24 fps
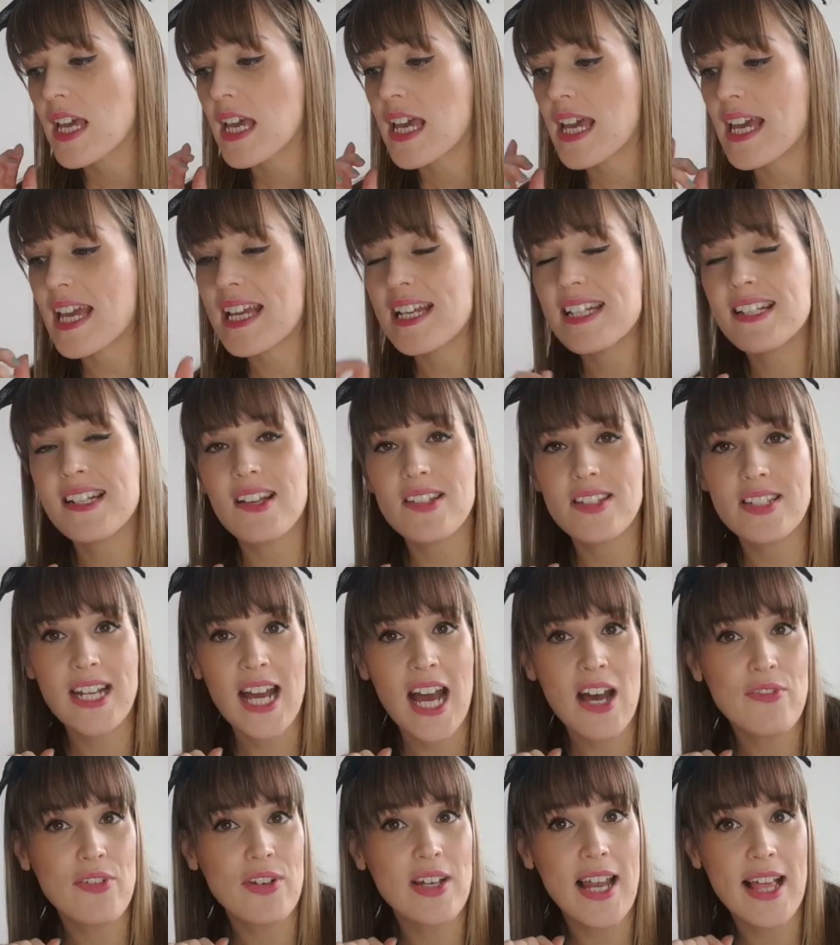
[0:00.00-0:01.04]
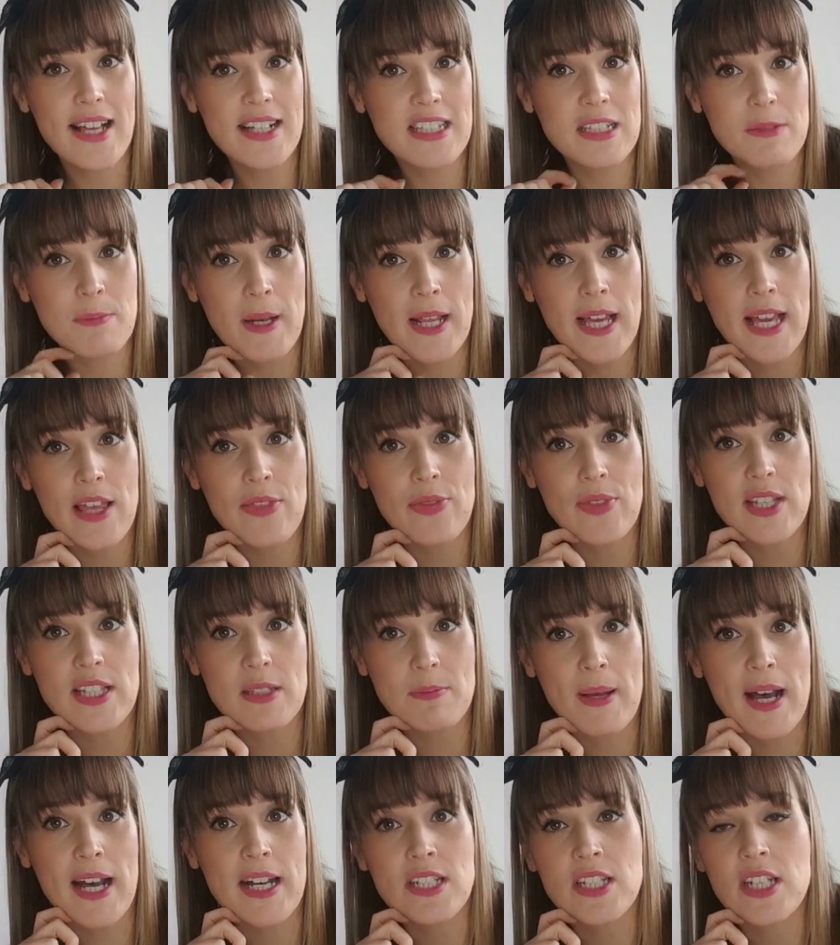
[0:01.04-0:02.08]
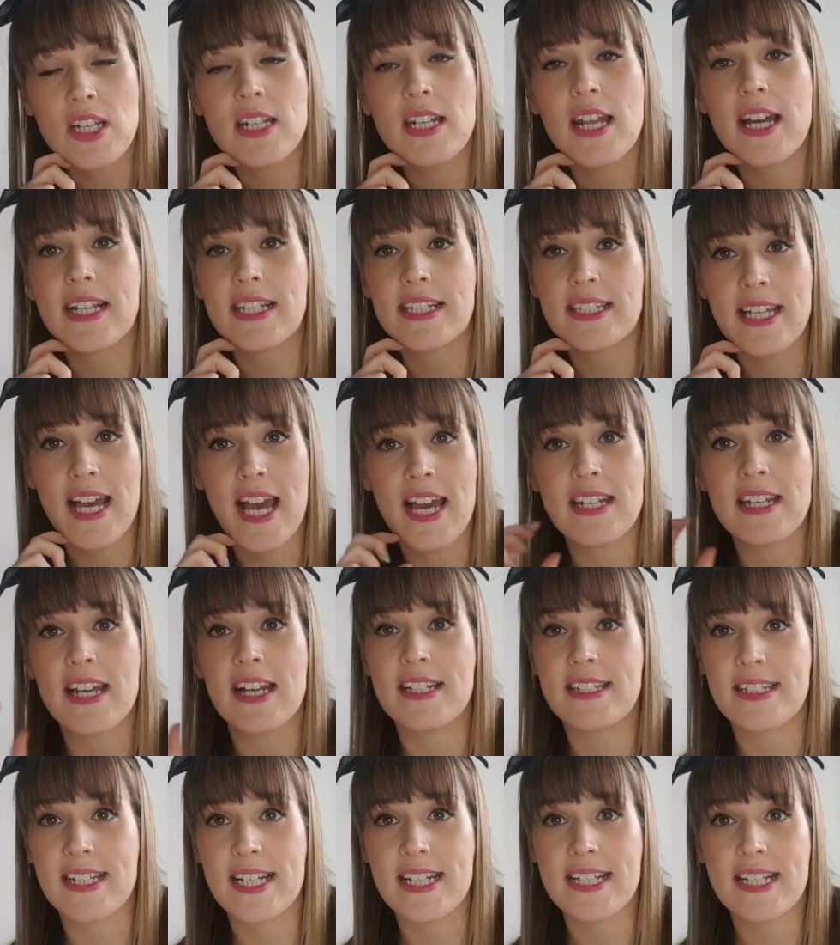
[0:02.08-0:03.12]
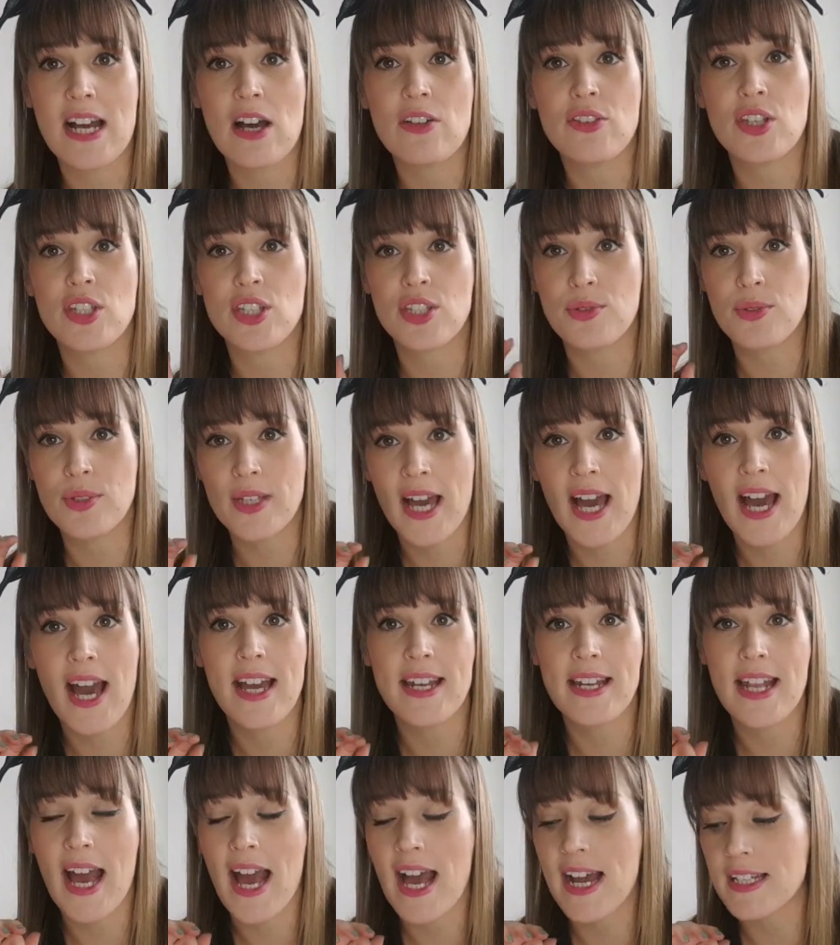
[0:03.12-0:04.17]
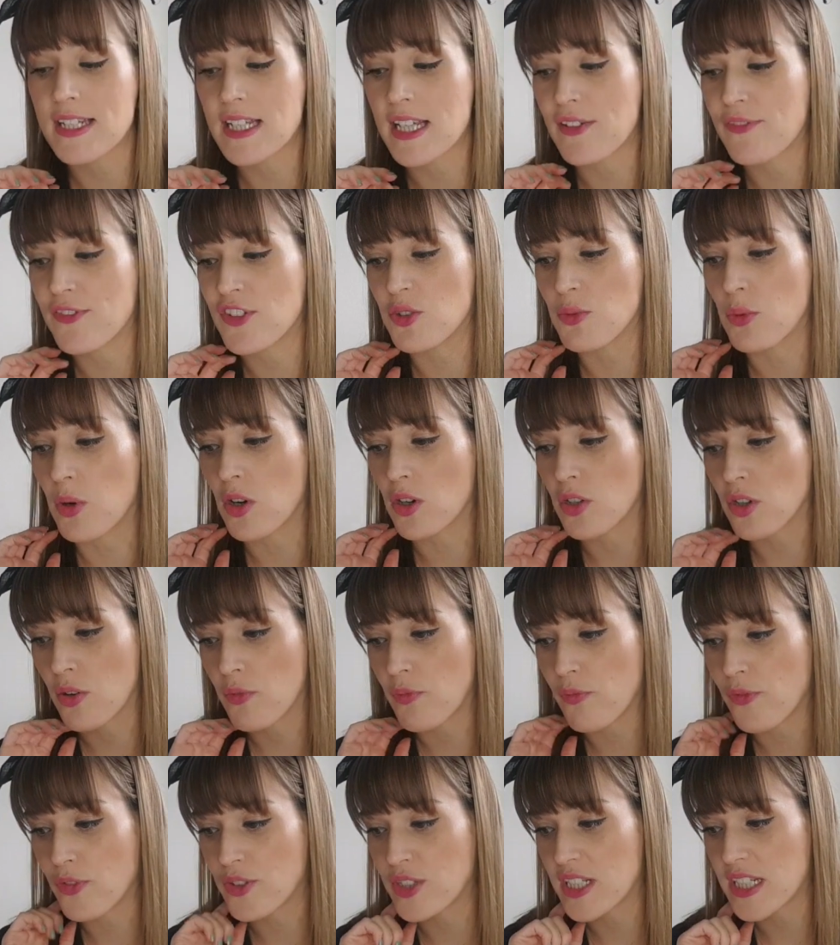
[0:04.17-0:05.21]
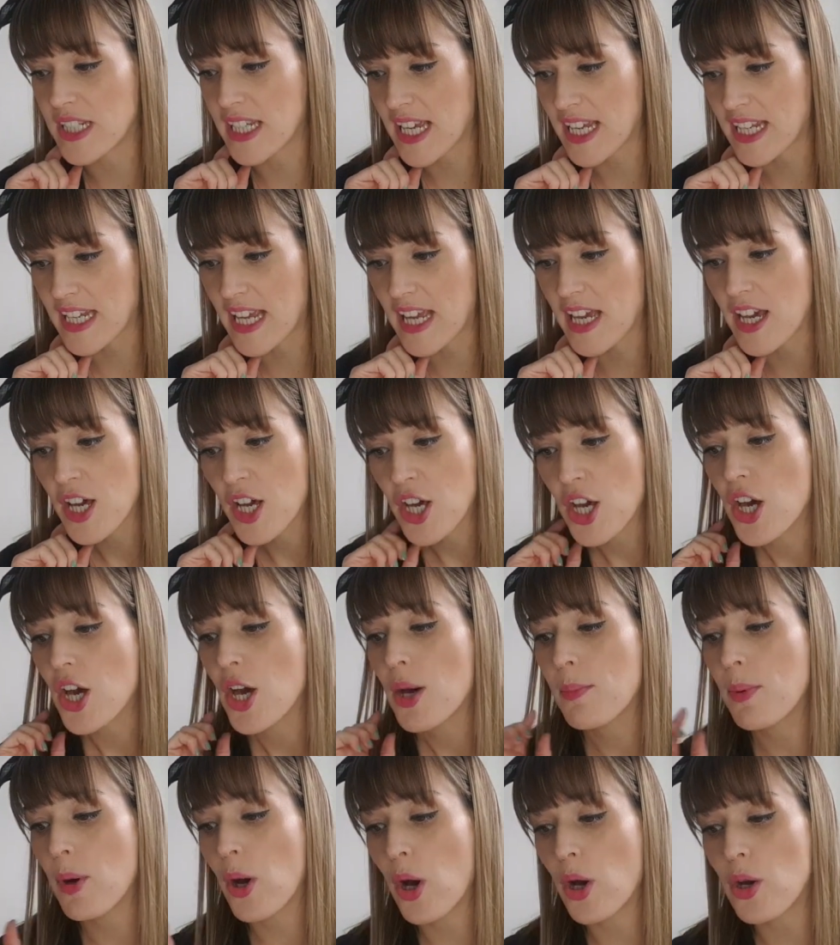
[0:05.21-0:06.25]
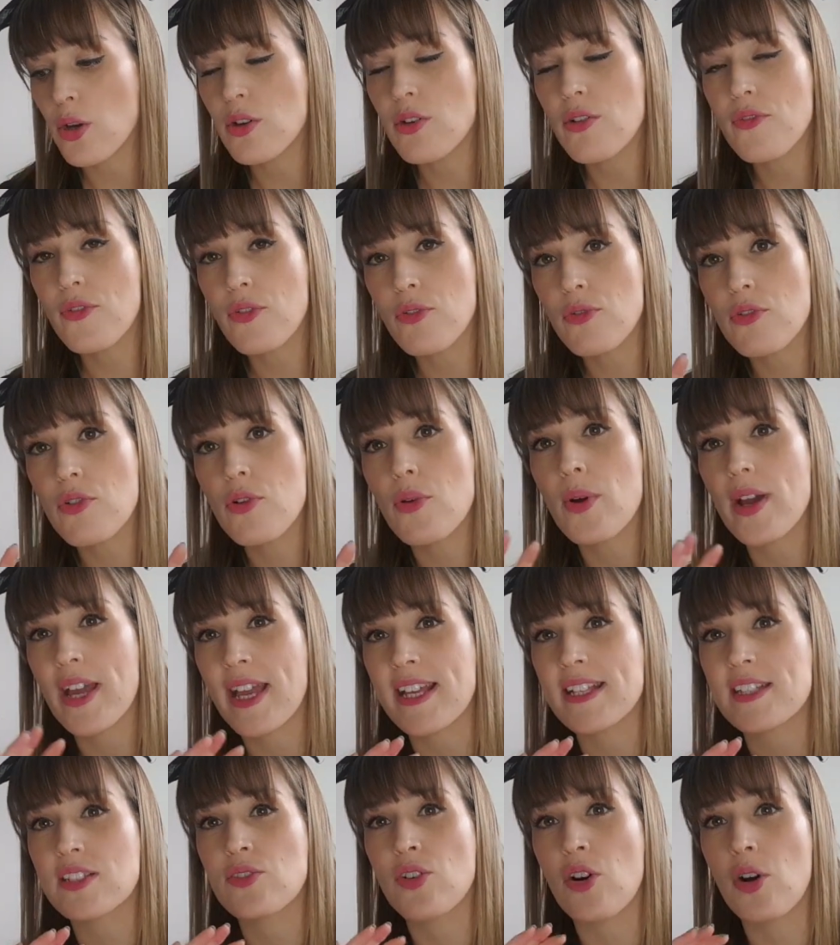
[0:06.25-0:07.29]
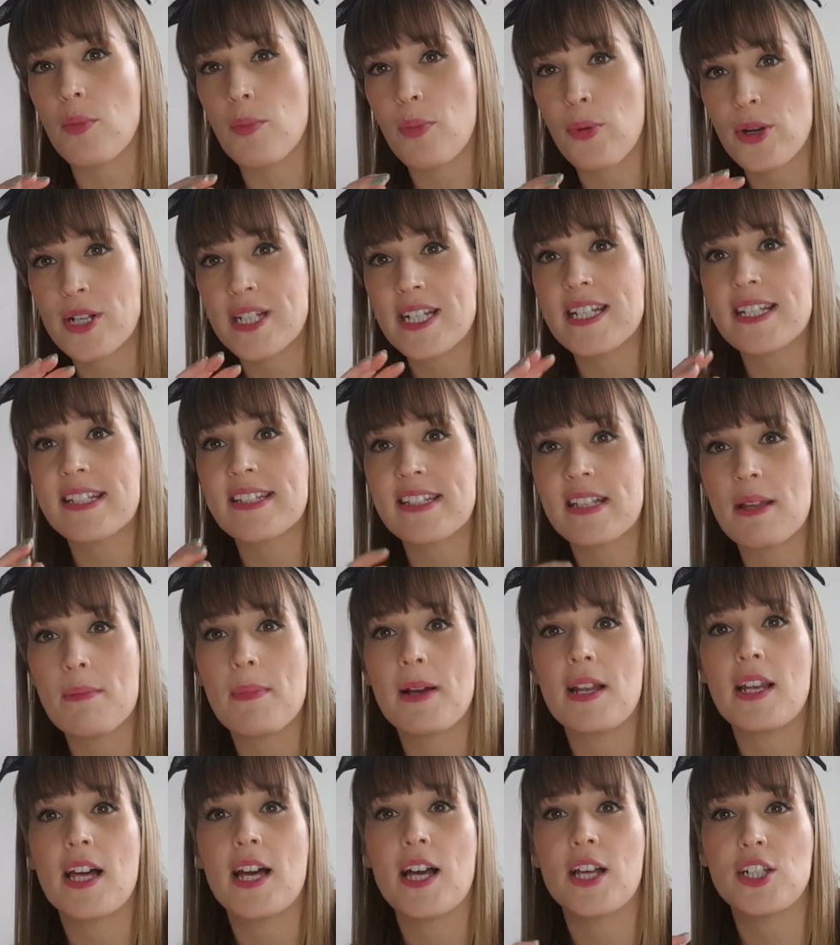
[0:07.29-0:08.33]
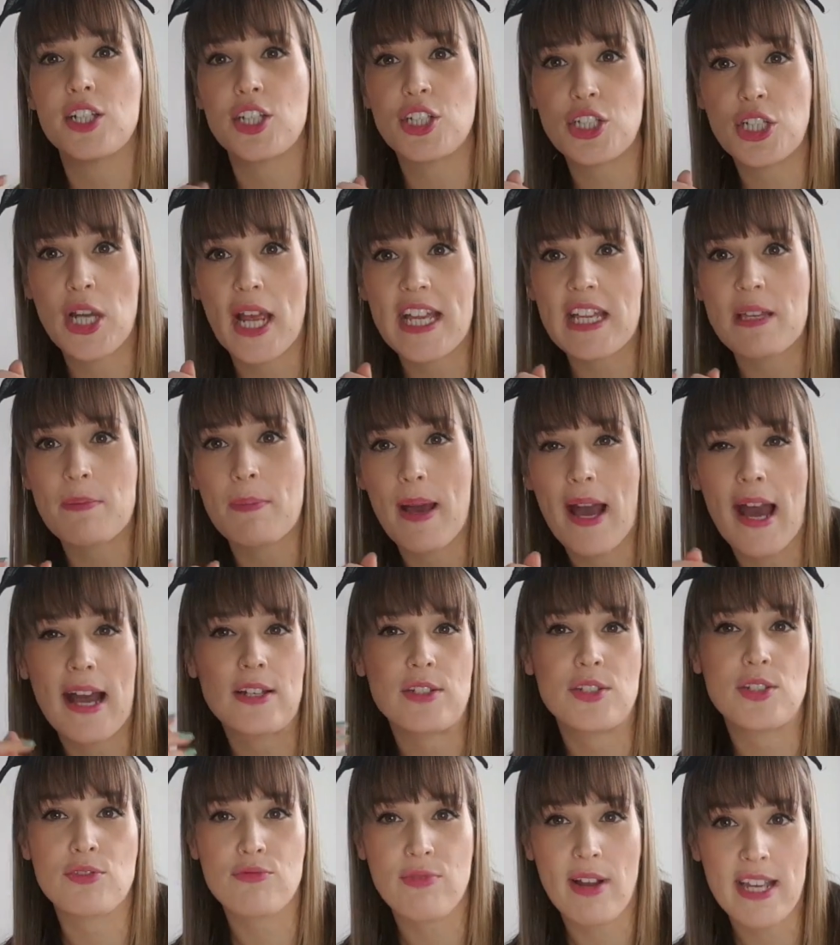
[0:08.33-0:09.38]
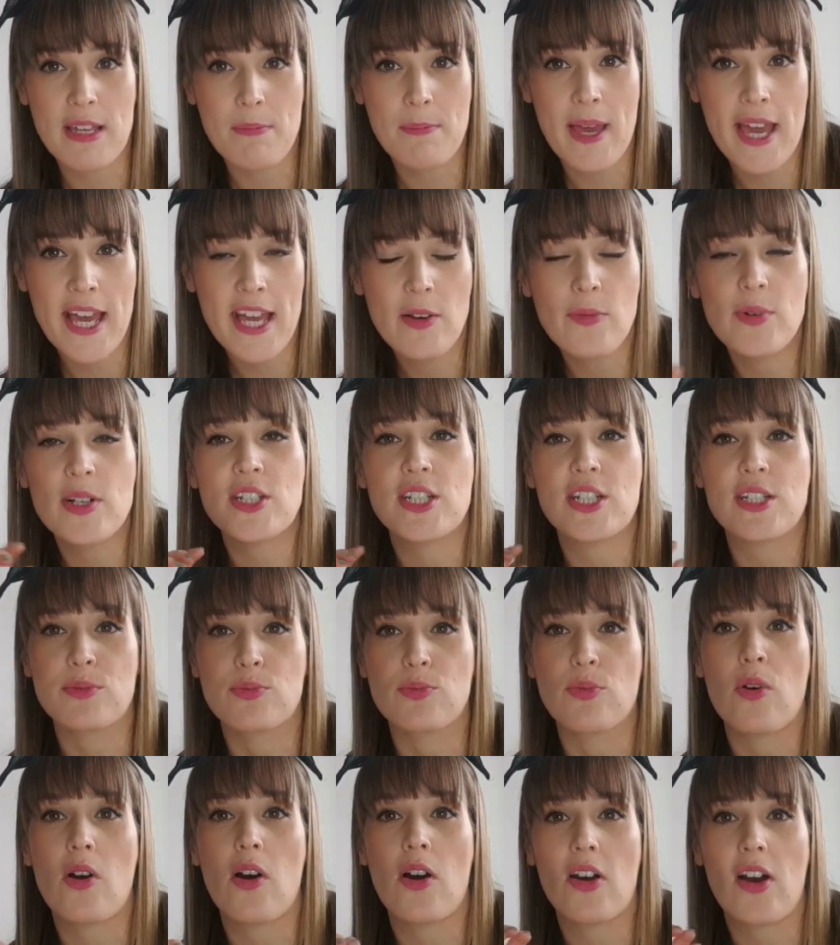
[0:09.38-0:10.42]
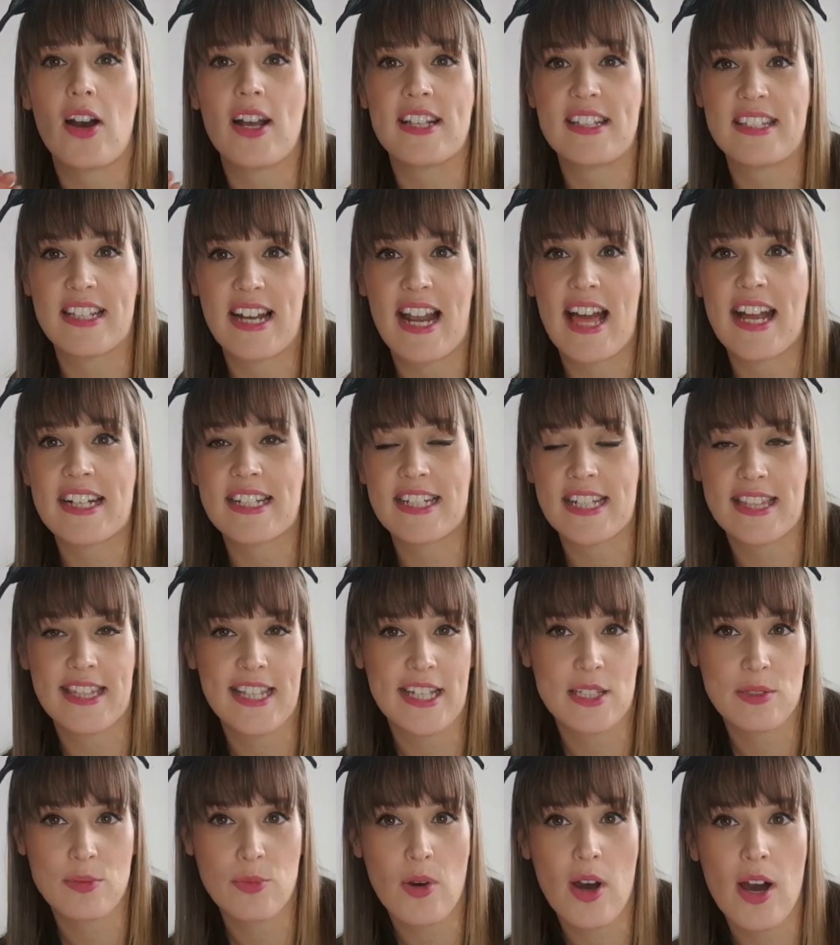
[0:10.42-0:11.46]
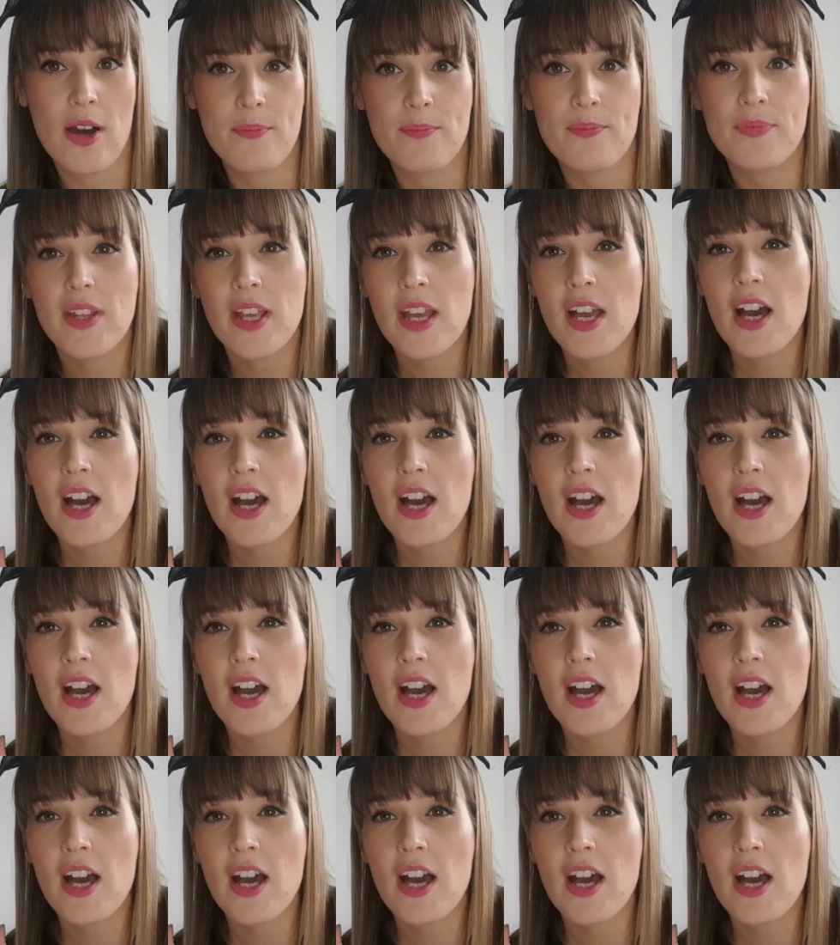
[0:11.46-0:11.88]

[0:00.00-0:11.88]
It doesn't have a leg split in this pattern. Again, a detail that you can add if you are confident in it. But overall, it's got pretty similar shape and draping, which is why I selected this one.